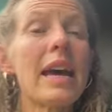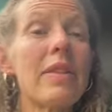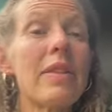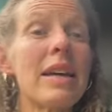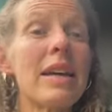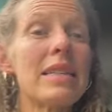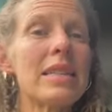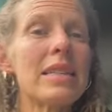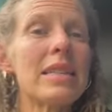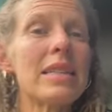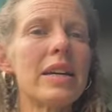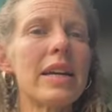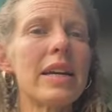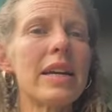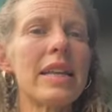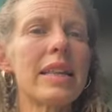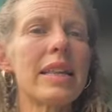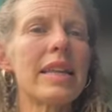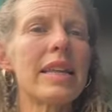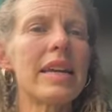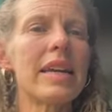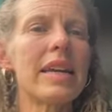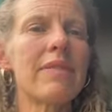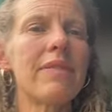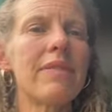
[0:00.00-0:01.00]
that's a great
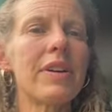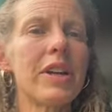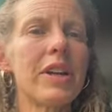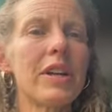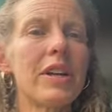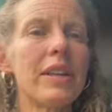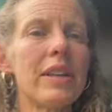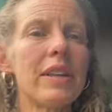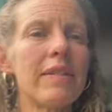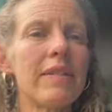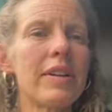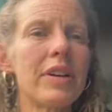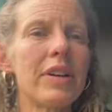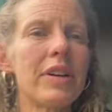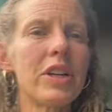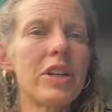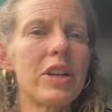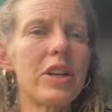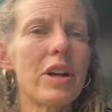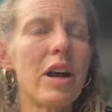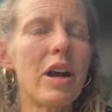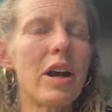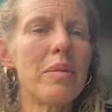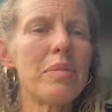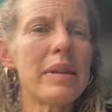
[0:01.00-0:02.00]
thing for your liver and your
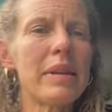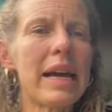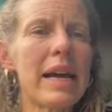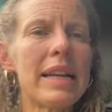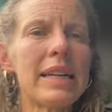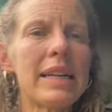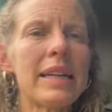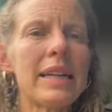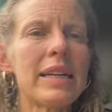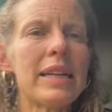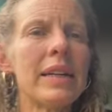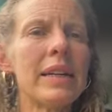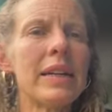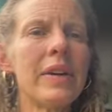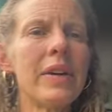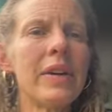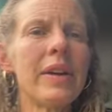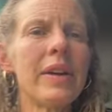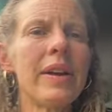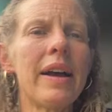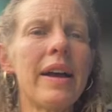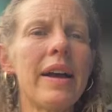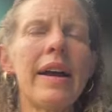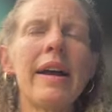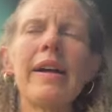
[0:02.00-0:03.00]
gallbladder.
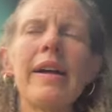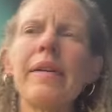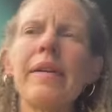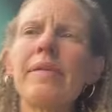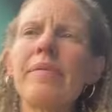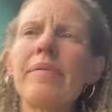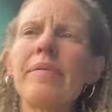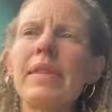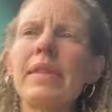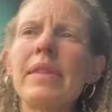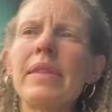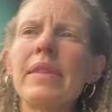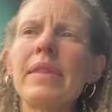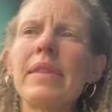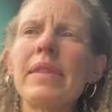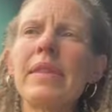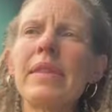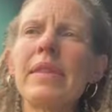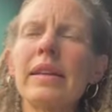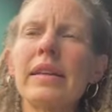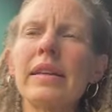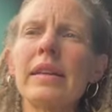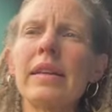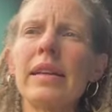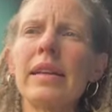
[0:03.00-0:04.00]

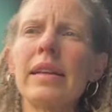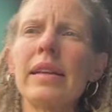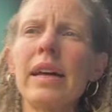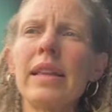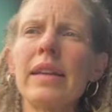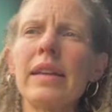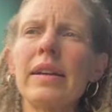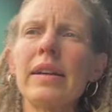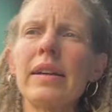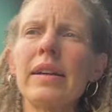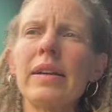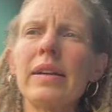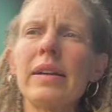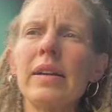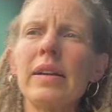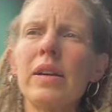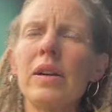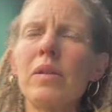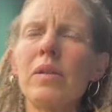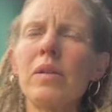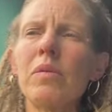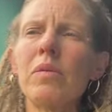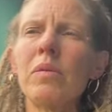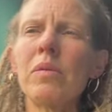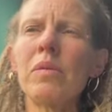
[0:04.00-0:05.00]
The other
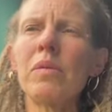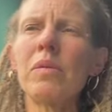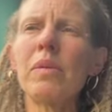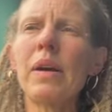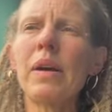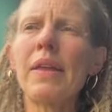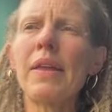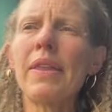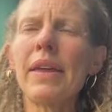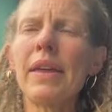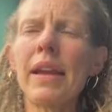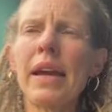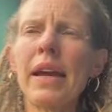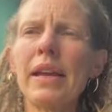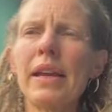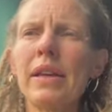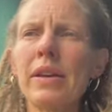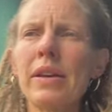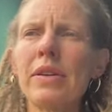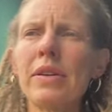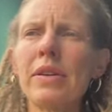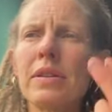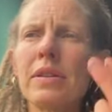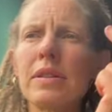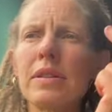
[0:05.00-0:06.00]
one that I
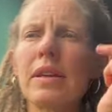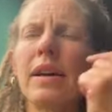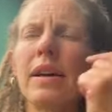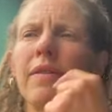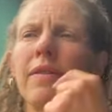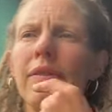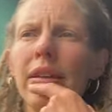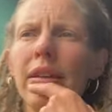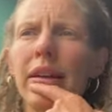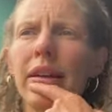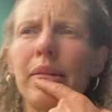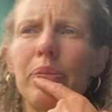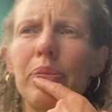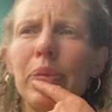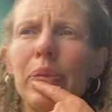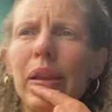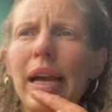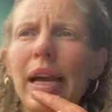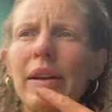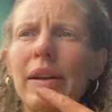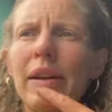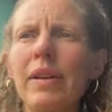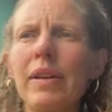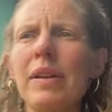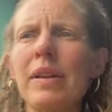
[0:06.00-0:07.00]
use of the
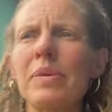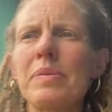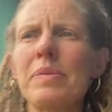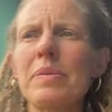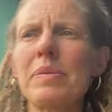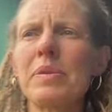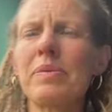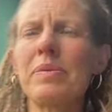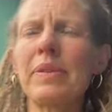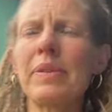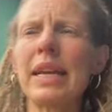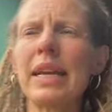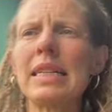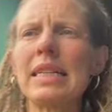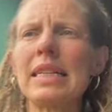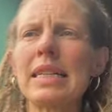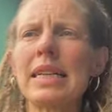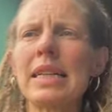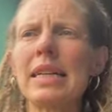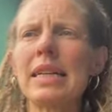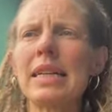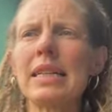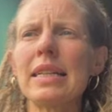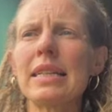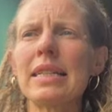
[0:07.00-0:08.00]
Plant Rhythms range
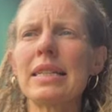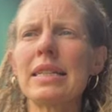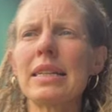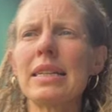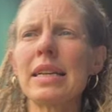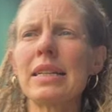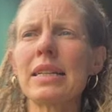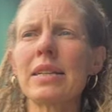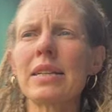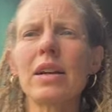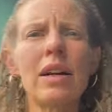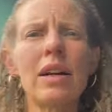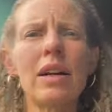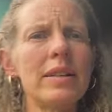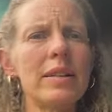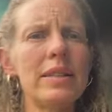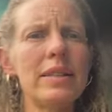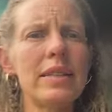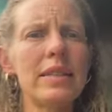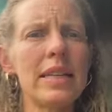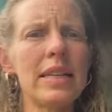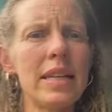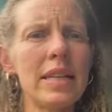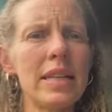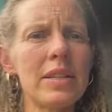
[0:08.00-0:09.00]
is, it's called
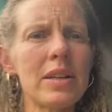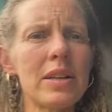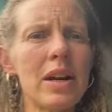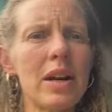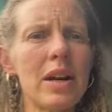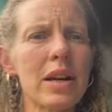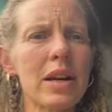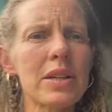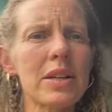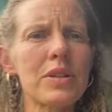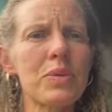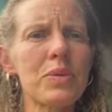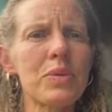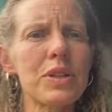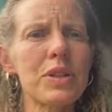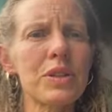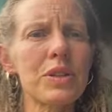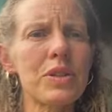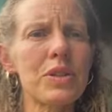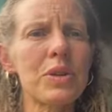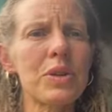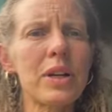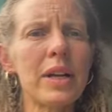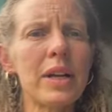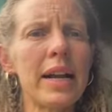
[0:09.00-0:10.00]
Detox
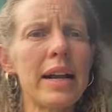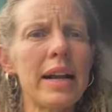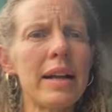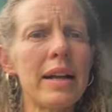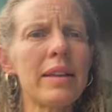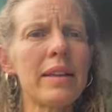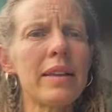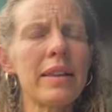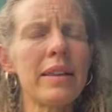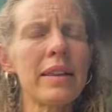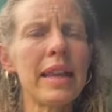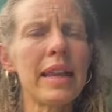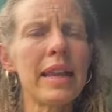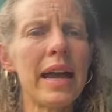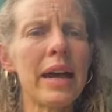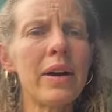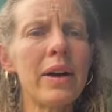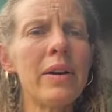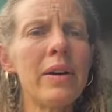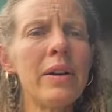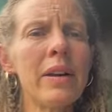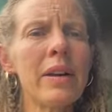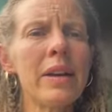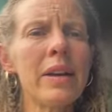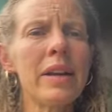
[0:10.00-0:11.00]
Restore Health
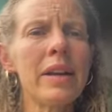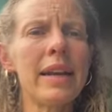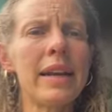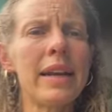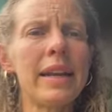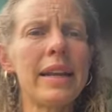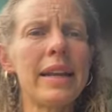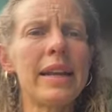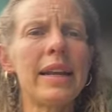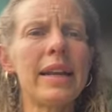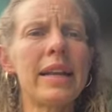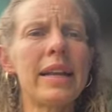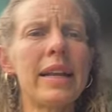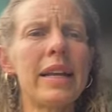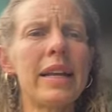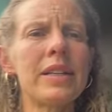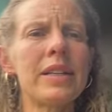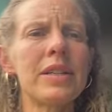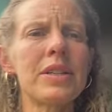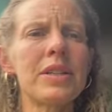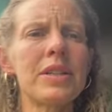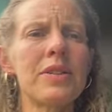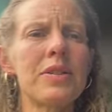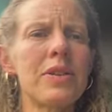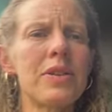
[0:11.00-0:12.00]
Now. And I
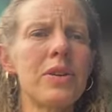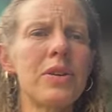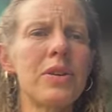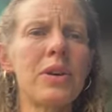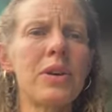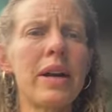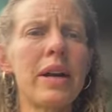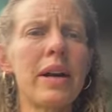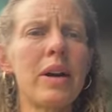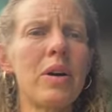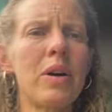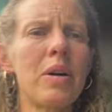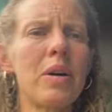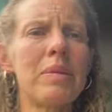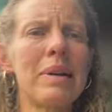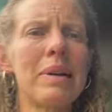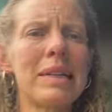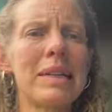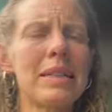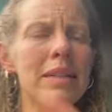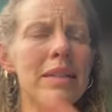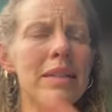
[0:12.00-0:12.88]
just threw a whole bunch